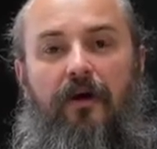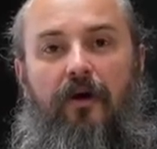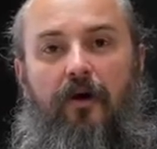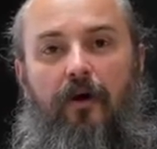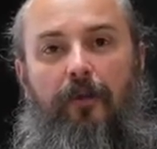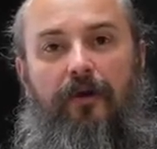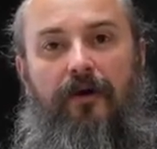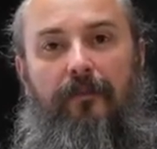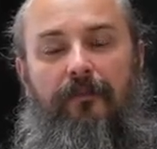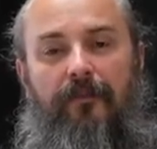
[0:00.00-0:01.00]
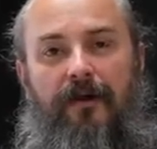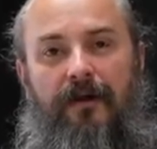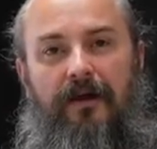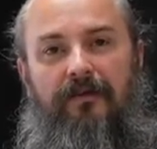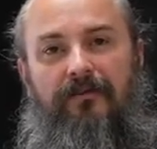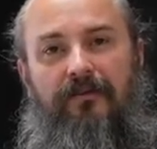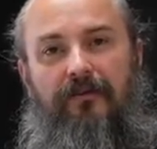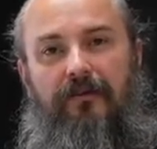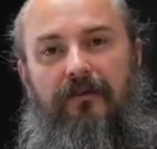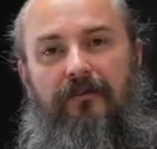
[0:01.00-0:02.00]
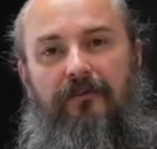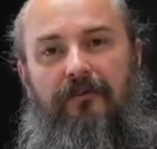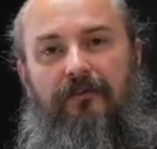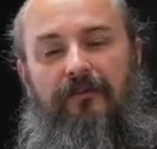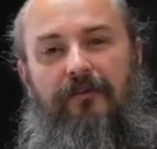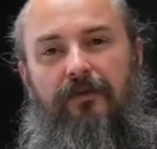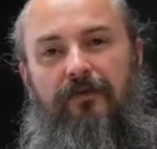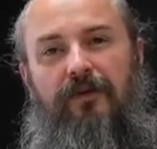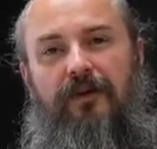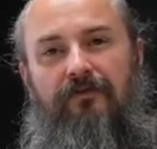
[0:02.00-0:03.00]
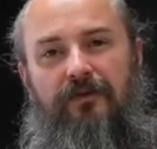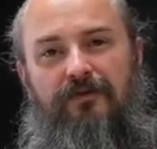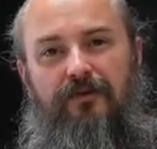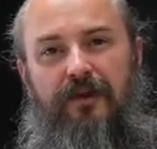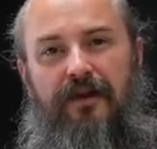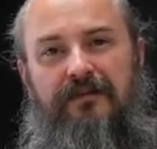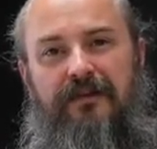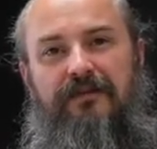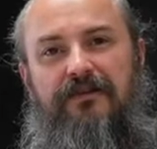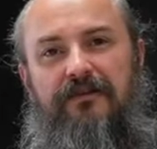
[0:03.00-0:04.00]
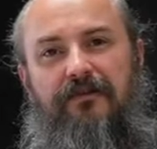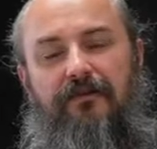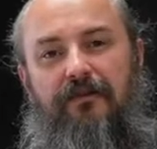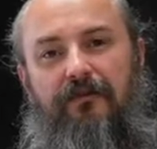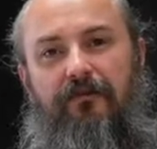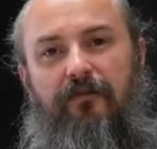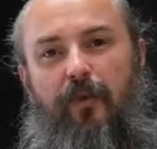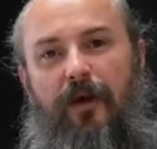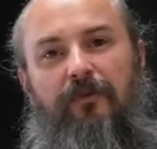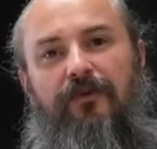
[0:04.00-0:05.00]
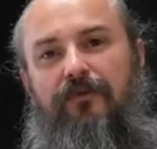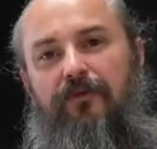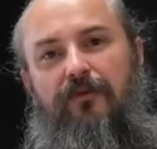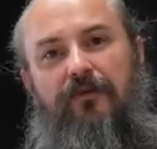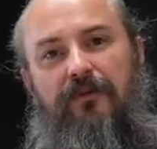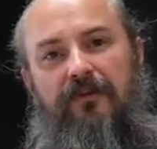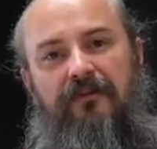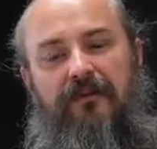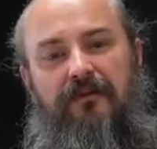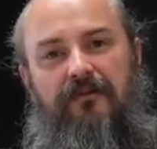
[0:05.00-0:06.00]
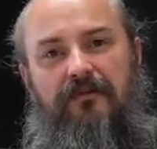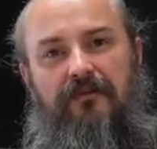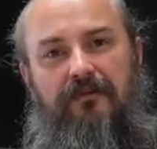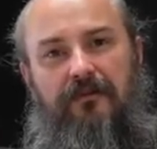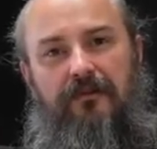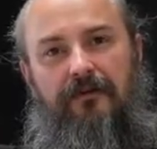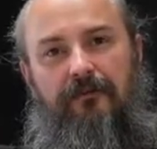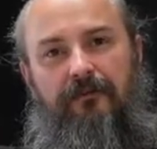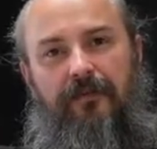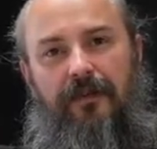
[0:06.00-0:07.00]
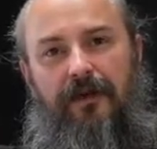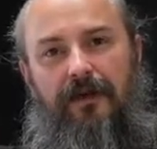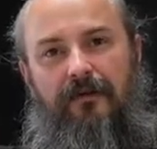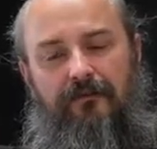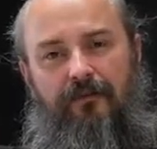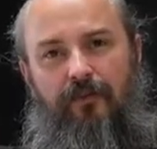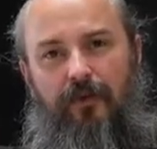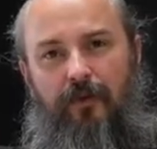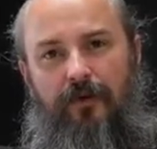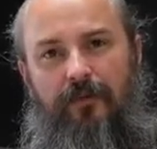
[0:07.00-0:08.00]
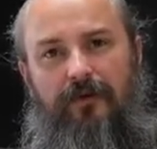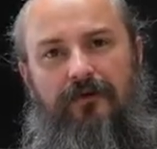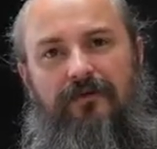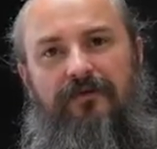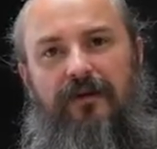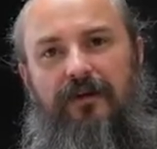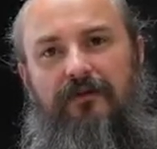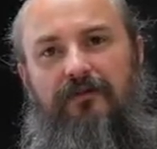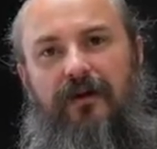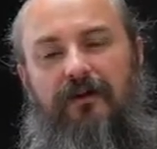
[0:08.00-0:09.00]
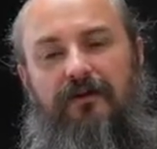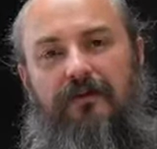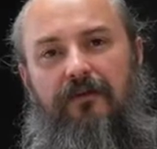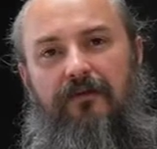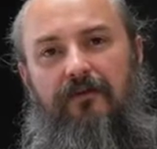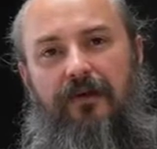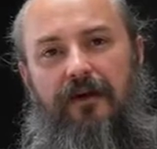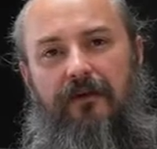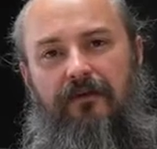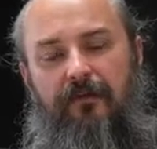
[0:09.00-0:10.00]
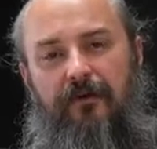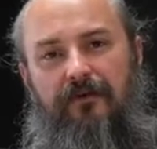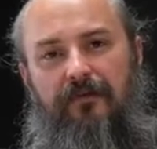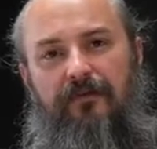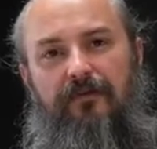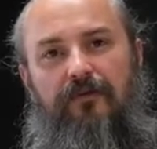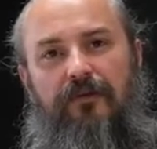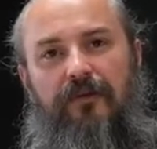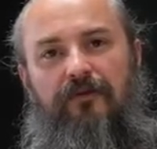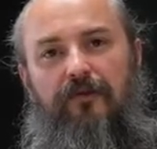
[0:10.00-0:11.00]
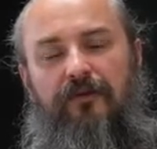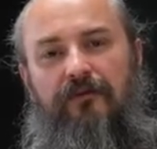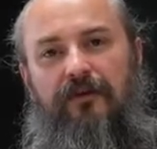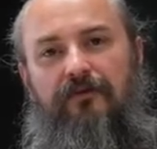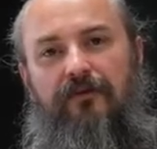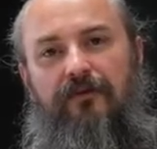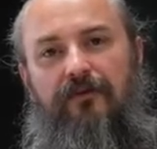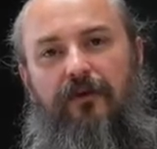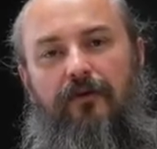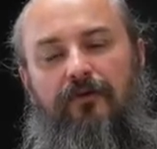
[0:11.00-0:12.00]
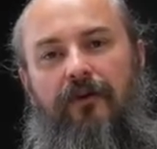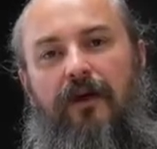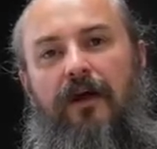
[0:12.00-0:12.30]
open up, I guess, the 3D visualization of Web 2 in a sense. And we want people to start interacting in 3D as opposed to 2D. That's one of our first goals.